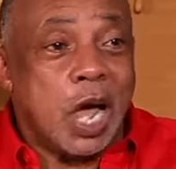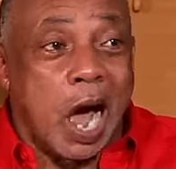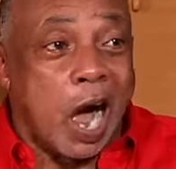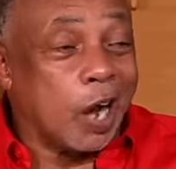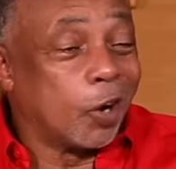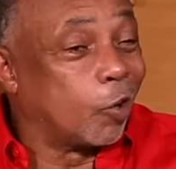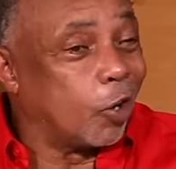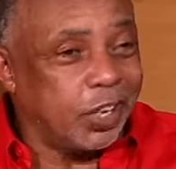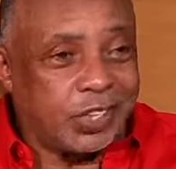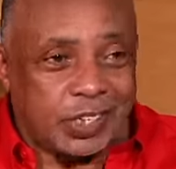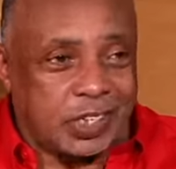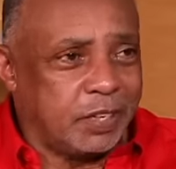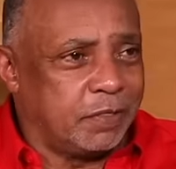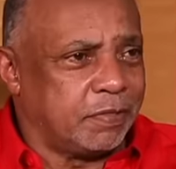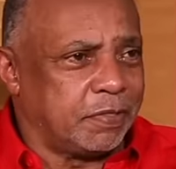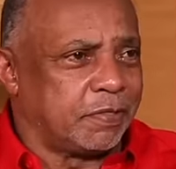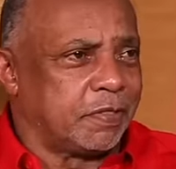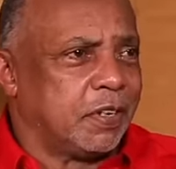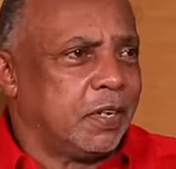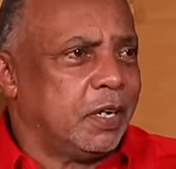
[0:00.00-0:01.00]

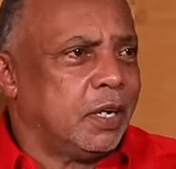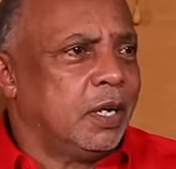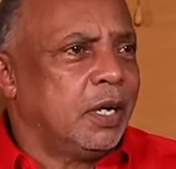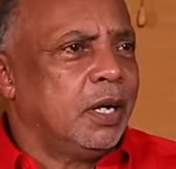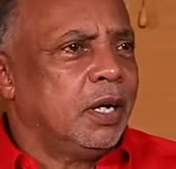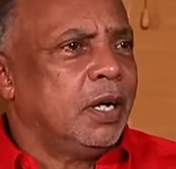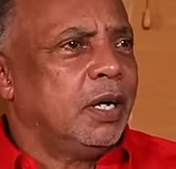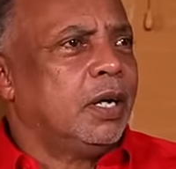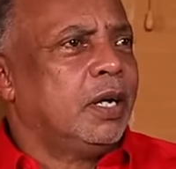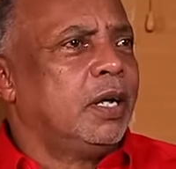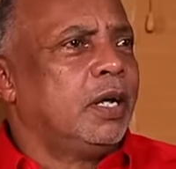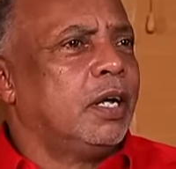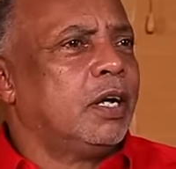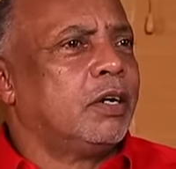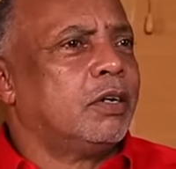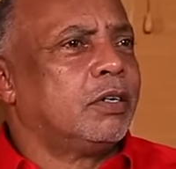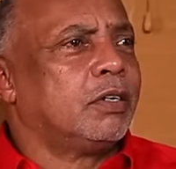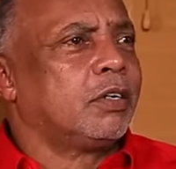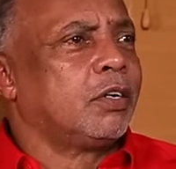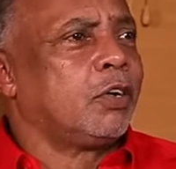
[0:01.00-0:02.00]
aggressive, you
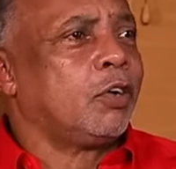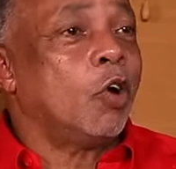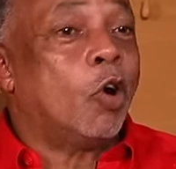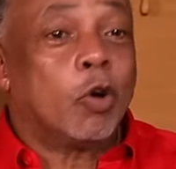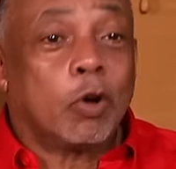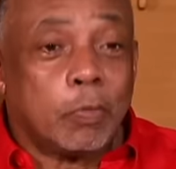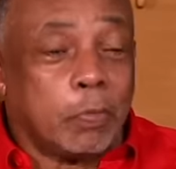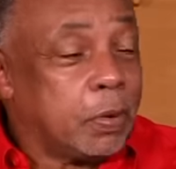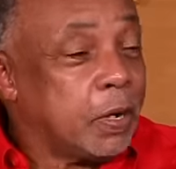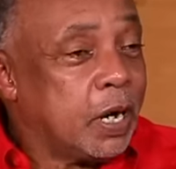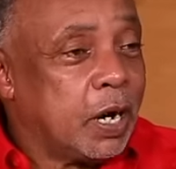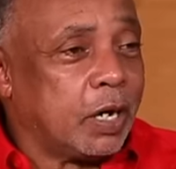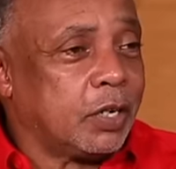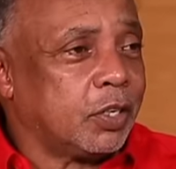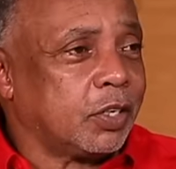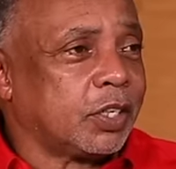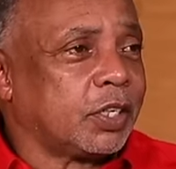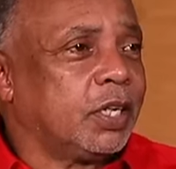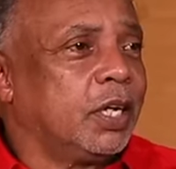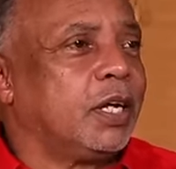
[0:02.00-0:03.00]
know, don't, you know,
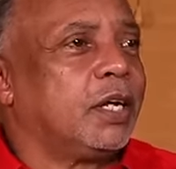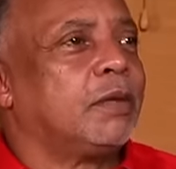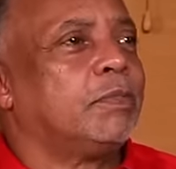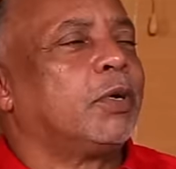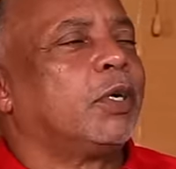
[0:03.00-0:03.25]
your skin.